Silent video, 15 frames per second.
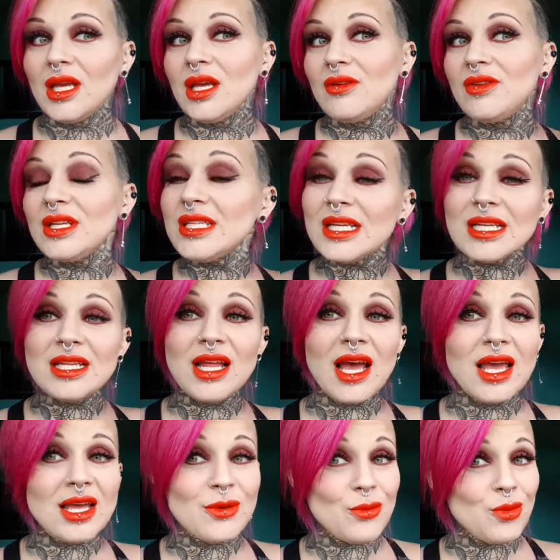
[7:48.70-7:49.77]
if you did
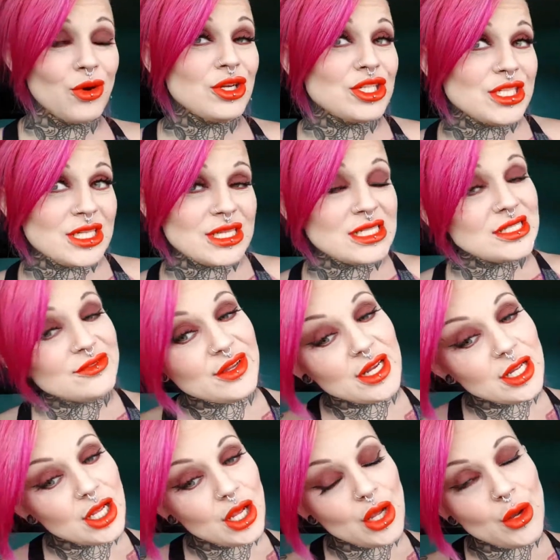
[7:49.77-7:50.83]
like watching this
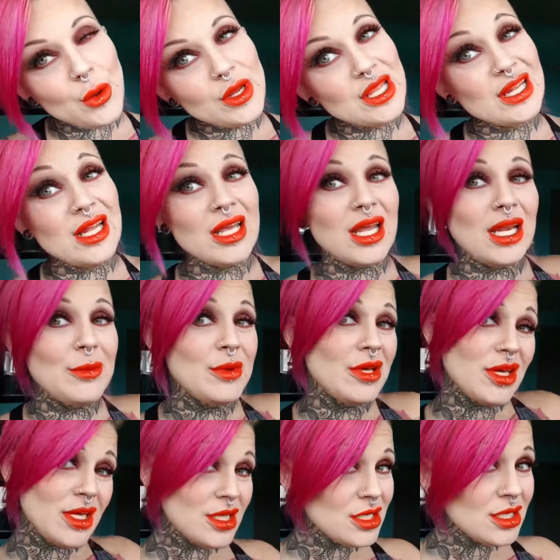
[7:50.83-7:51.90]
video and you like any of my
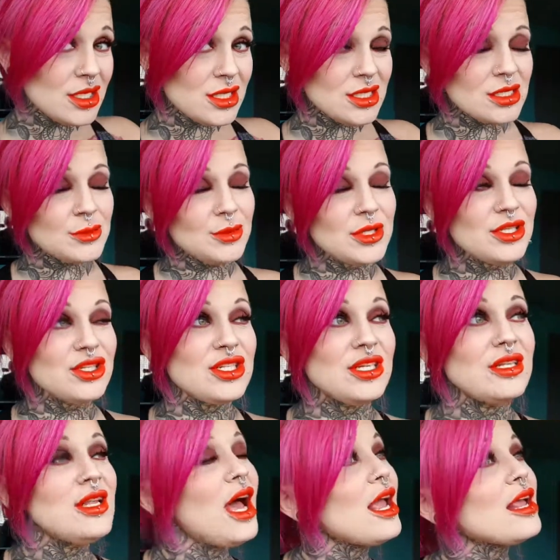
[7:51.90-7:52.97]
others, please could you
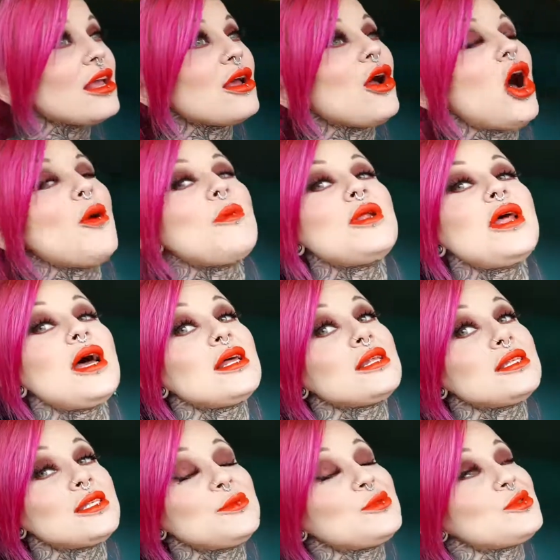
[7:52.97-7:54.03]
like, comment
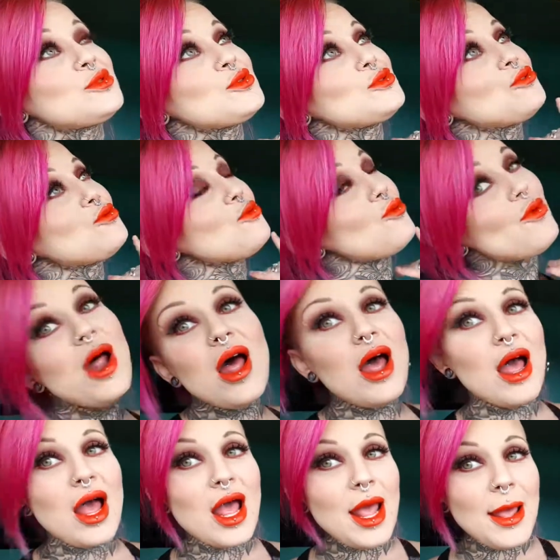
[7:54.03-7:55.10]
and
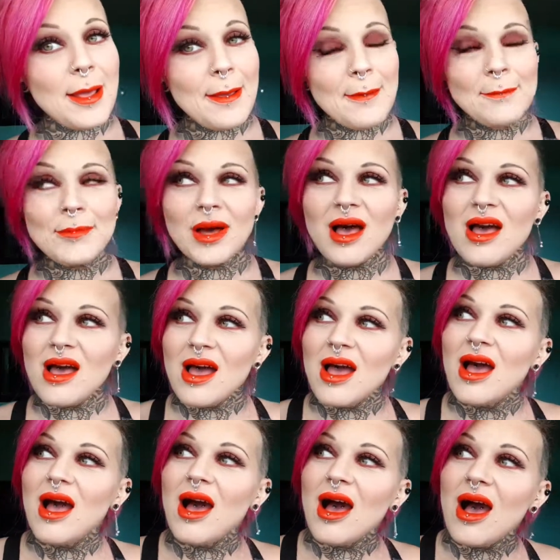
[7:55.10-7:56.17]
subscribe.
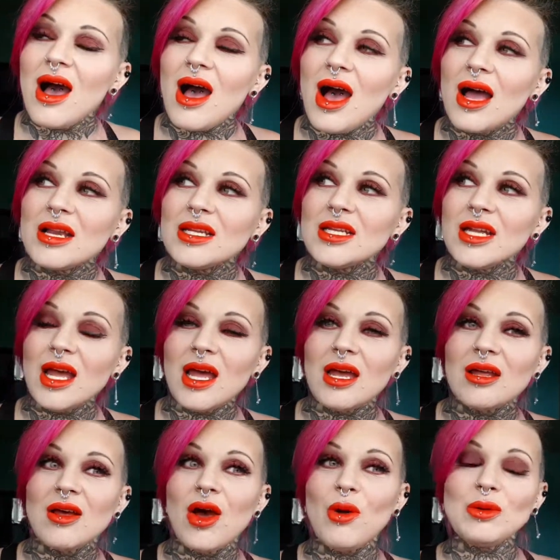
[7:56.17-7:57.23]
And yeah,
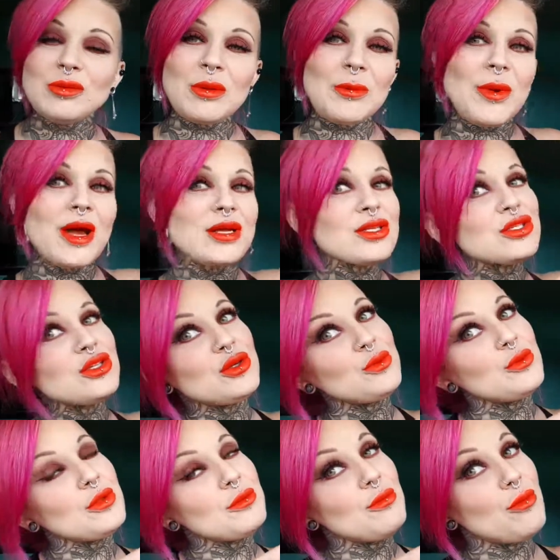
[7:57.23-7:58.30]
hope to be back soon
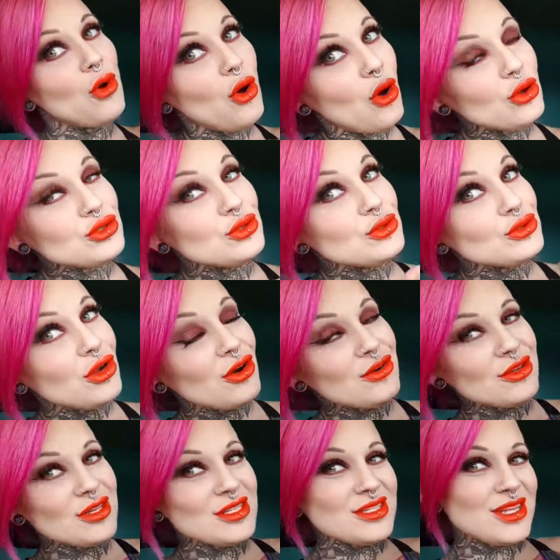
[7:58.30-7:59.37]
with more
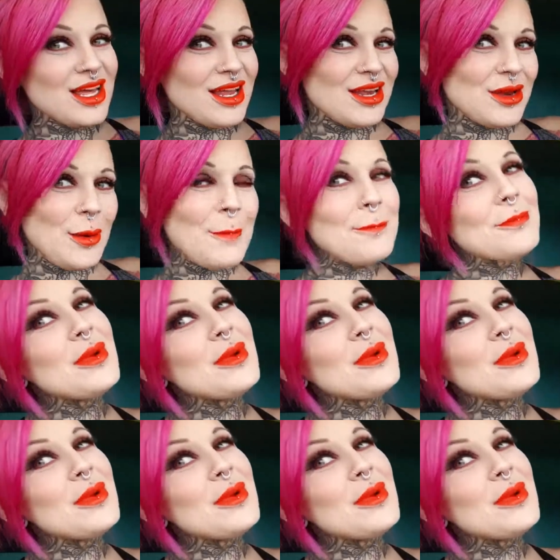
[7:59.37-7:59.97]
tutorials and